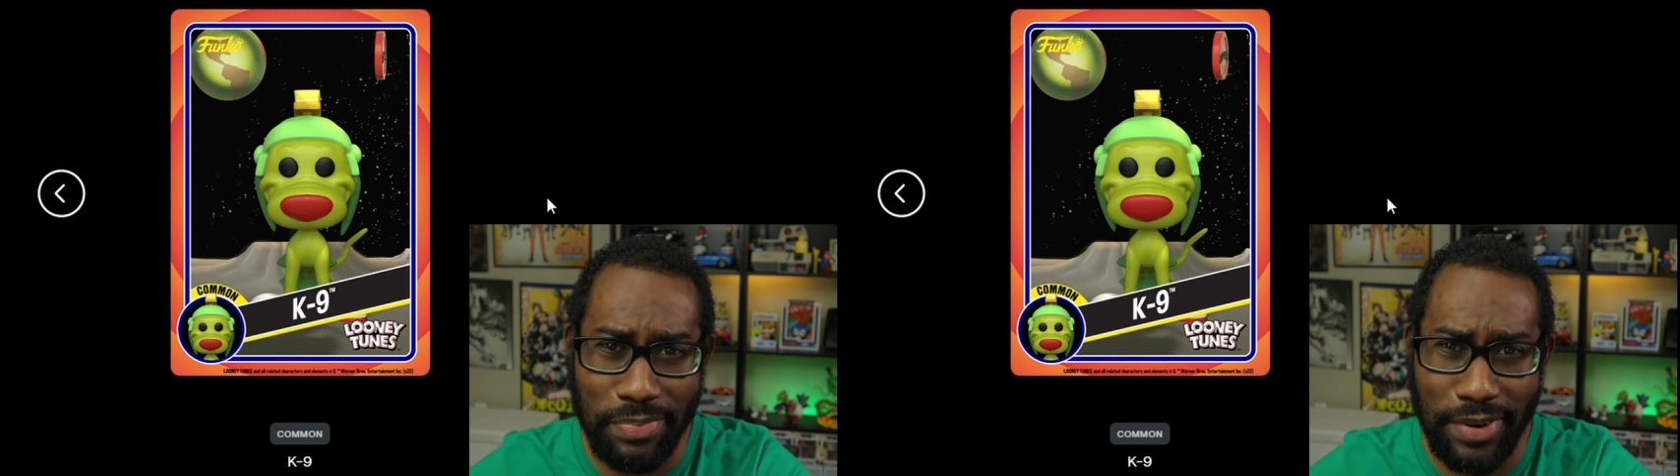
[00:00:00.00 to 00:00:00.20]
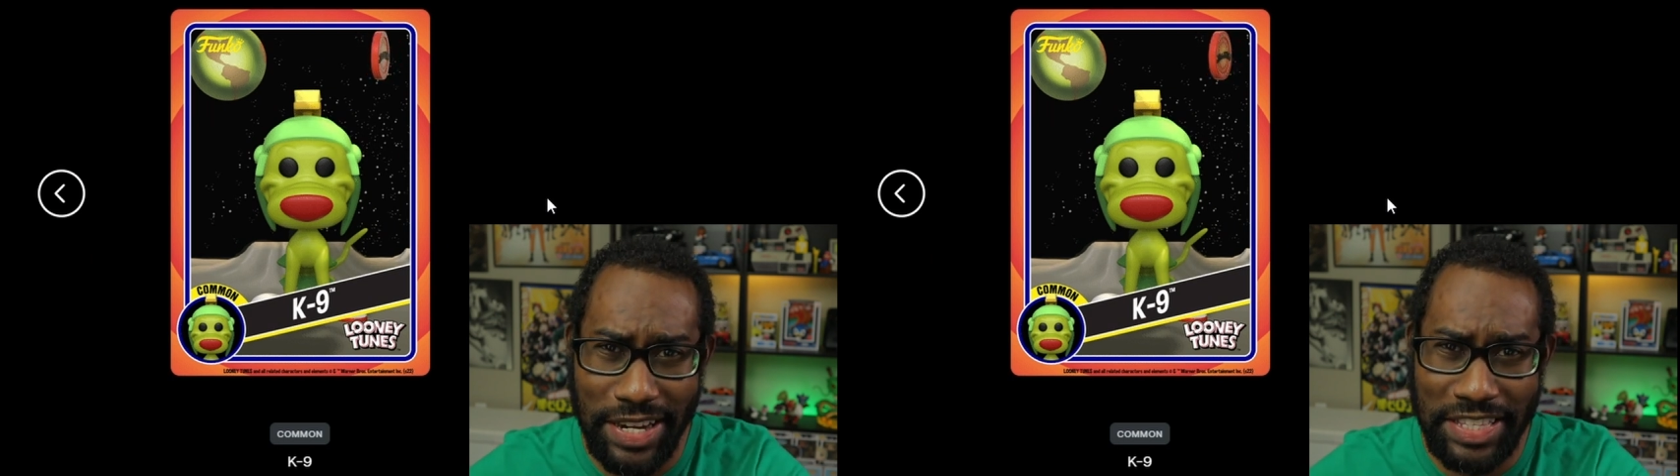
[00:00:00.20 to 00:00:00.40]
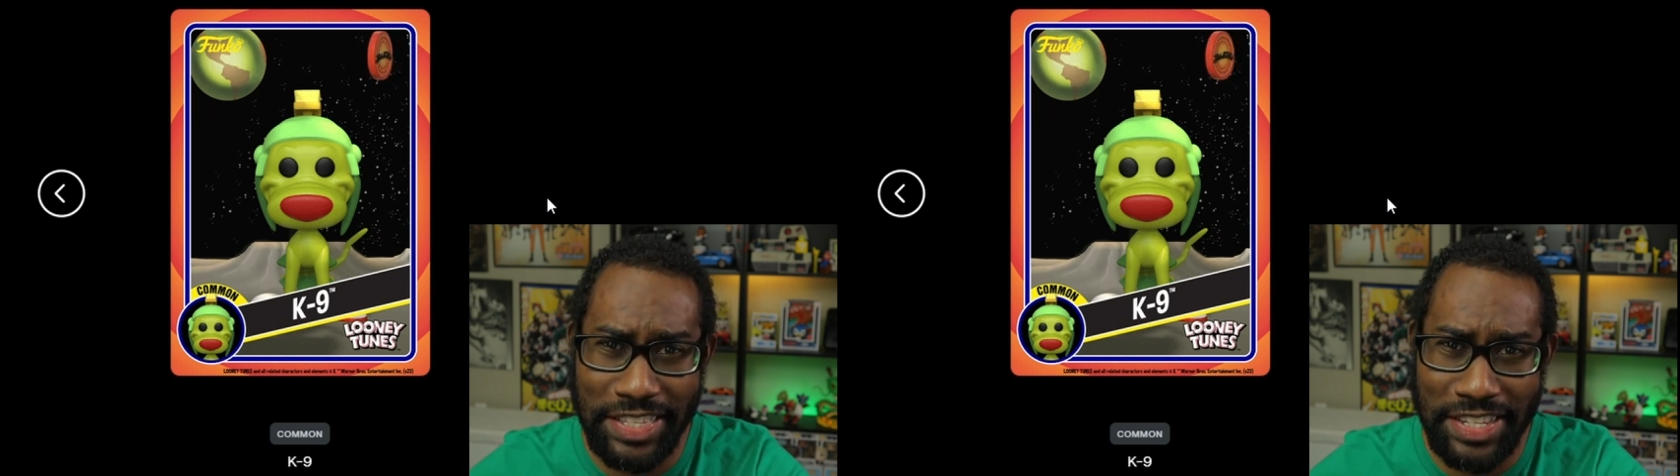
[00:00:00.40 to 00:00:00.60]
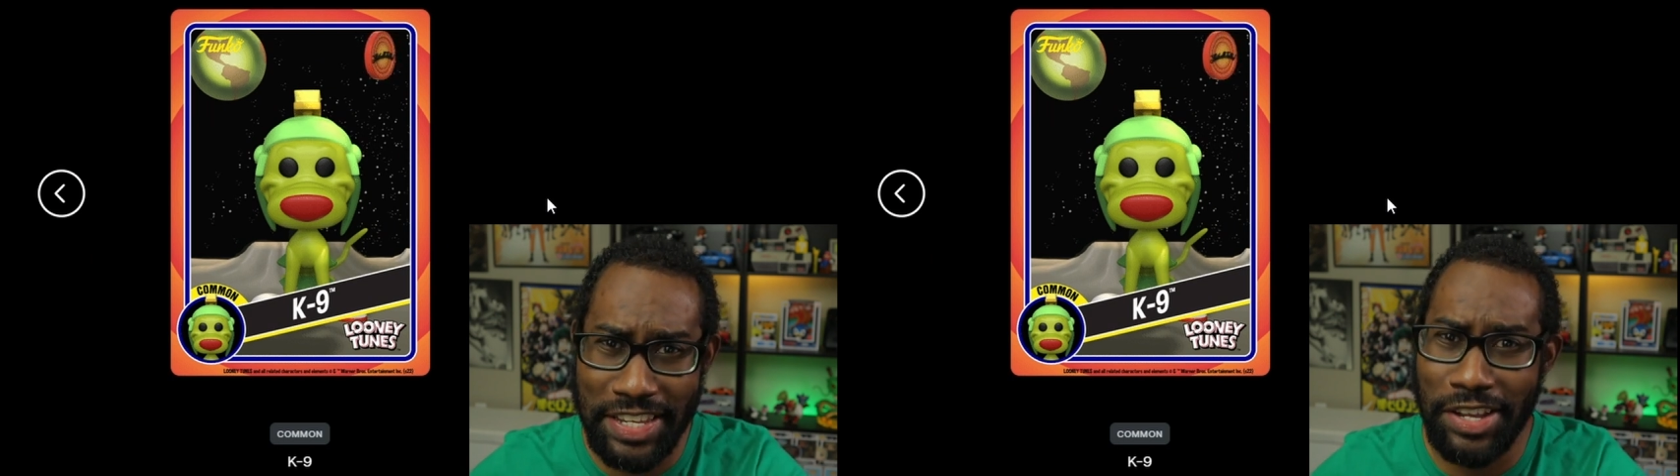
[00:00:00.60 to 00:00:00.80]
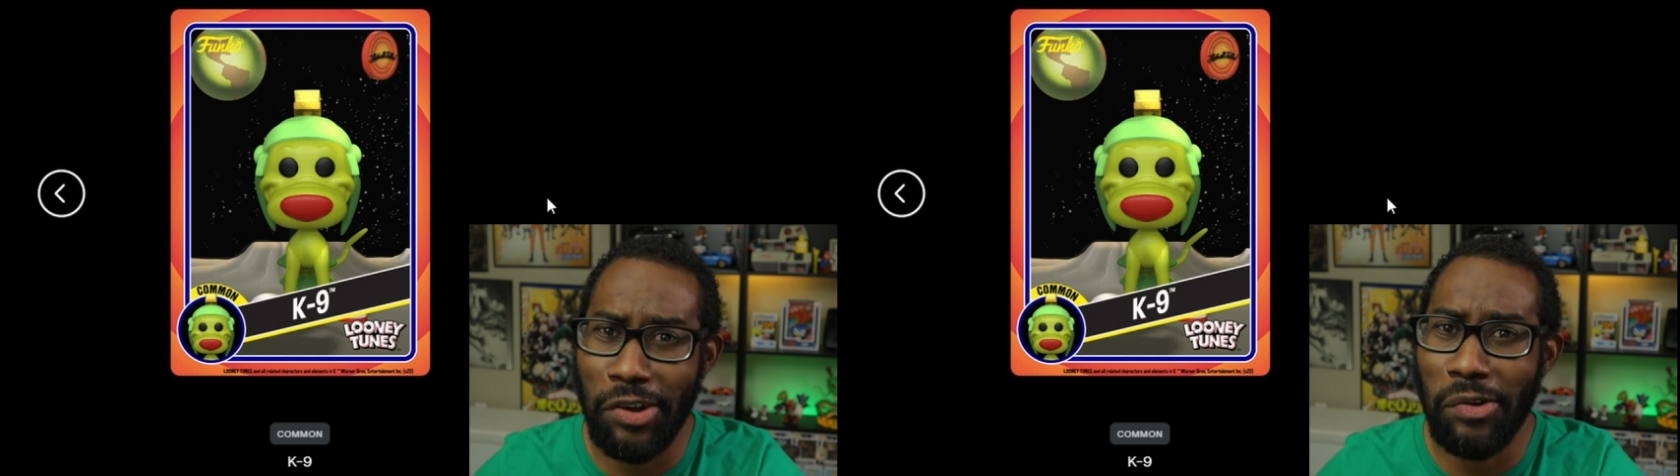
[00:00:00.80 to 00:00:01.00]

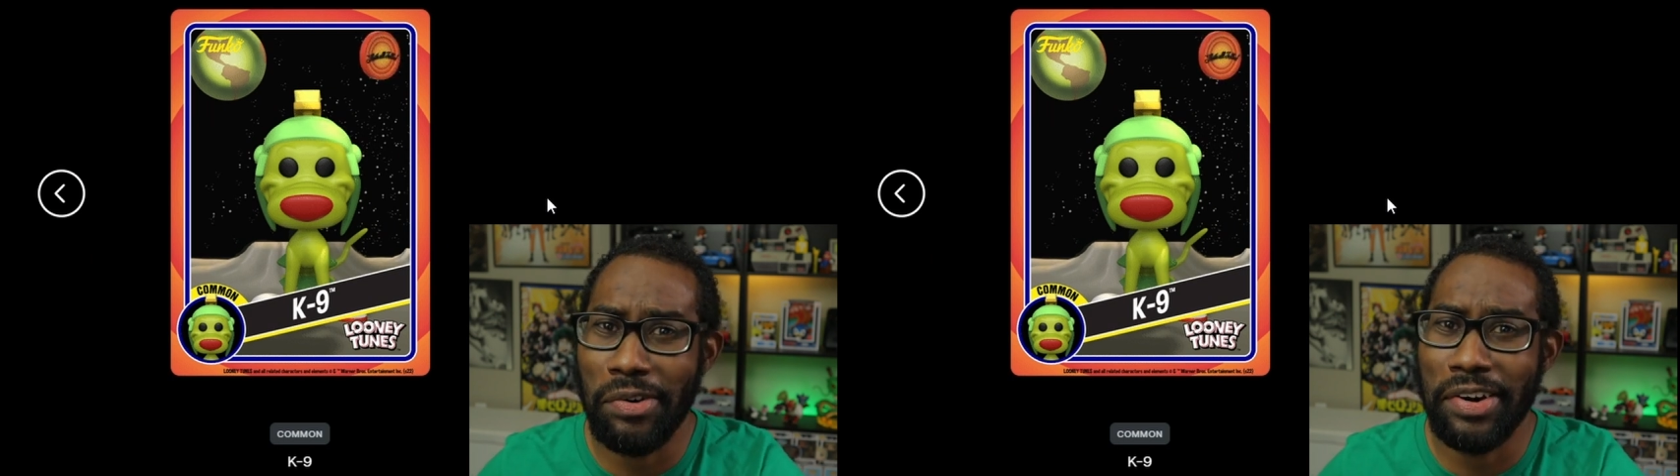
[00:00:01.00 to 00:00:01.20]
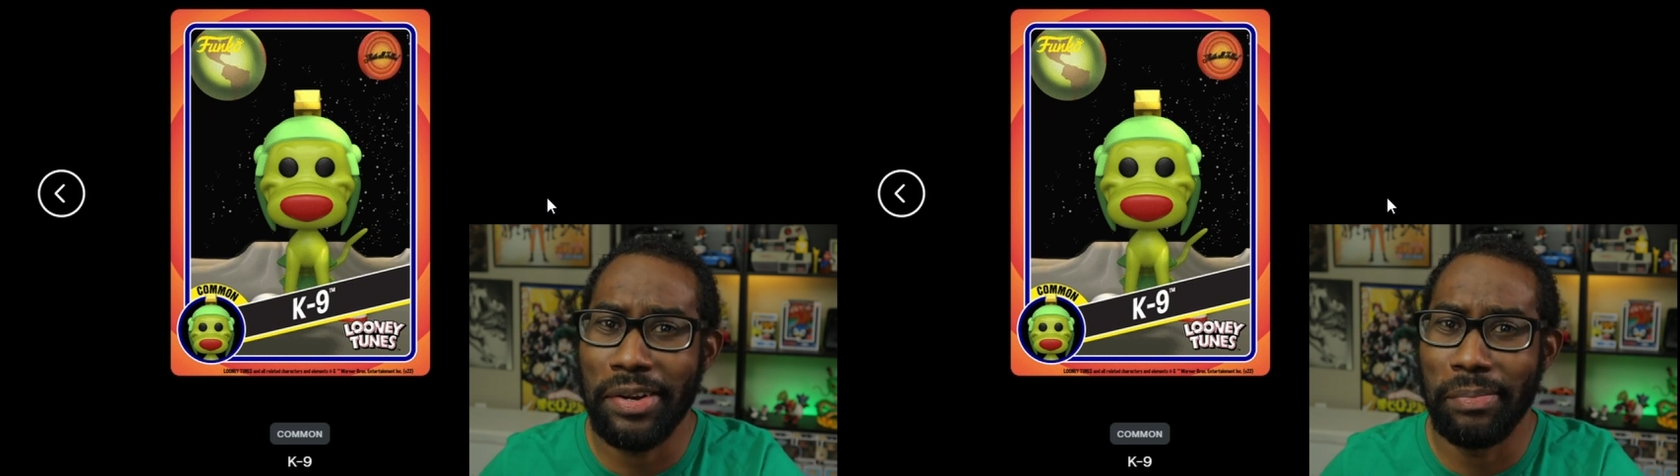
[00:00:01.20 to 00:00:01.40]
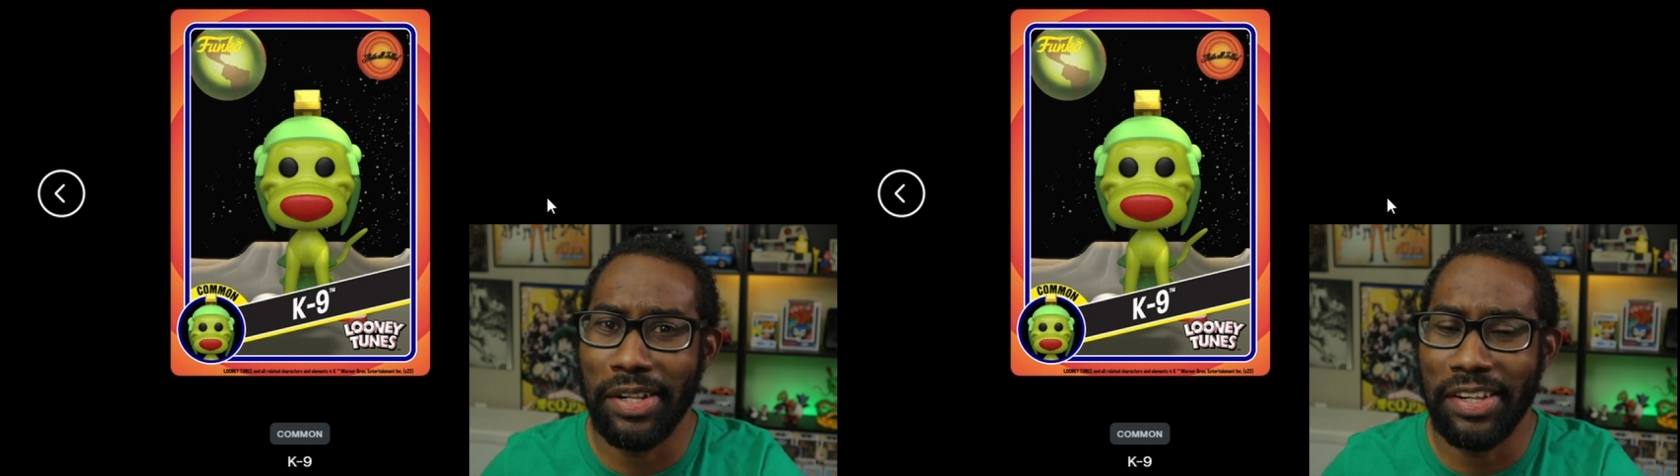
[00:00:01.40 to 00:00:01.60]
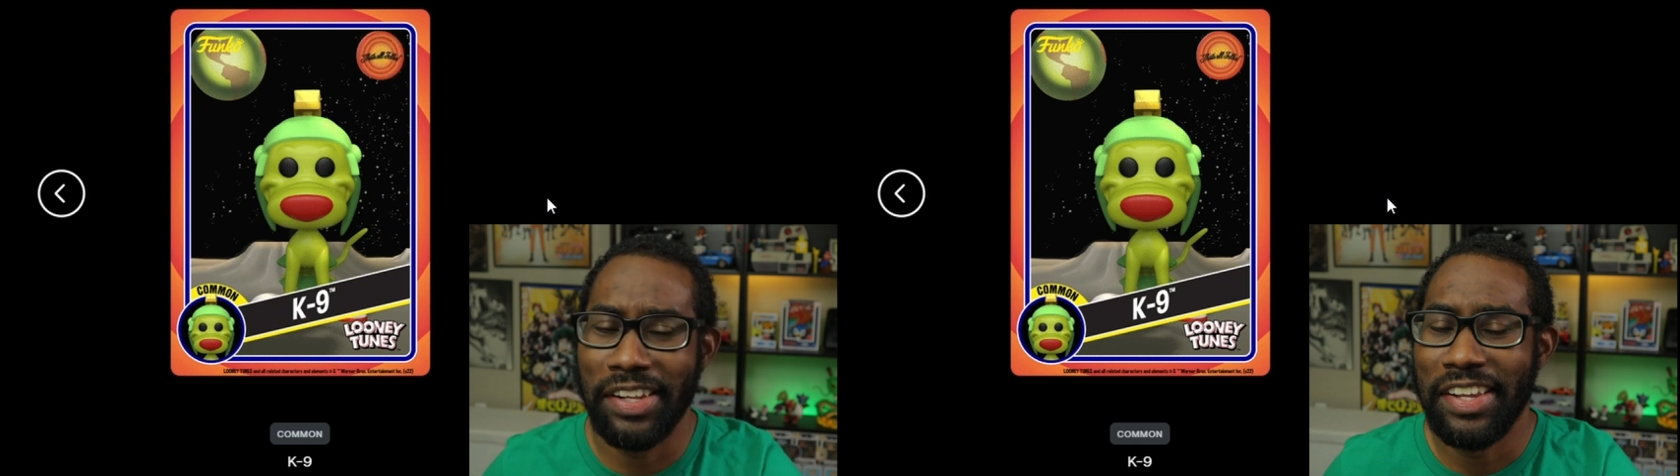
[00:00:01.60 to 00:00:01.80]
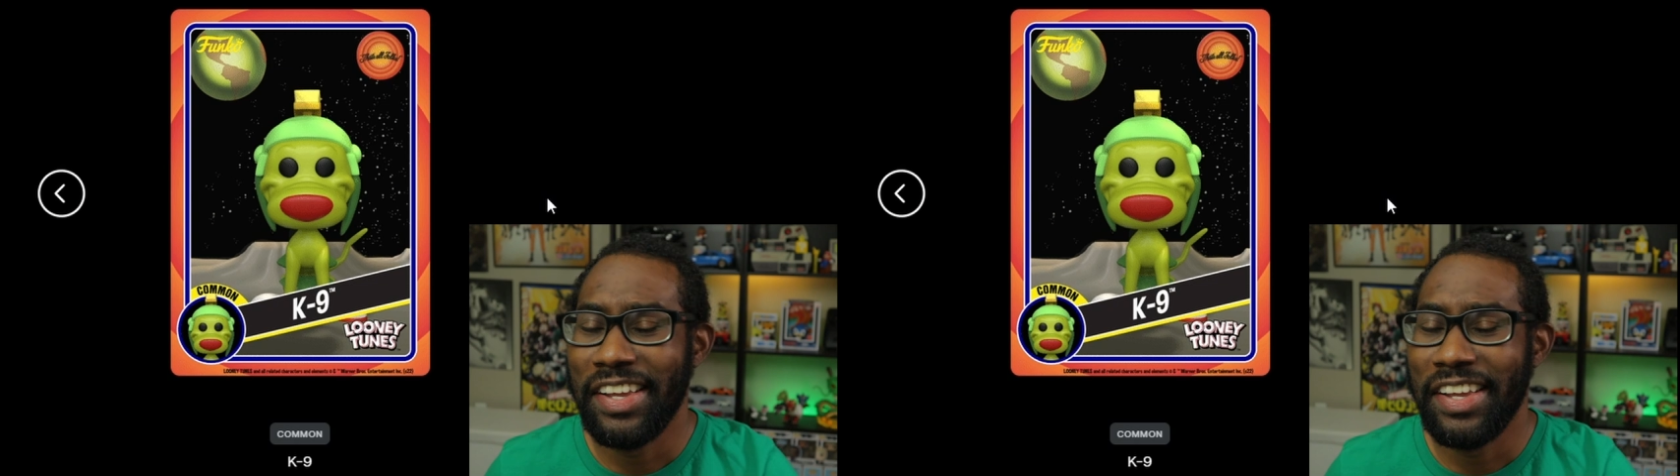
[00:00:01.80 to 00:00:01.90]
pretty horrible.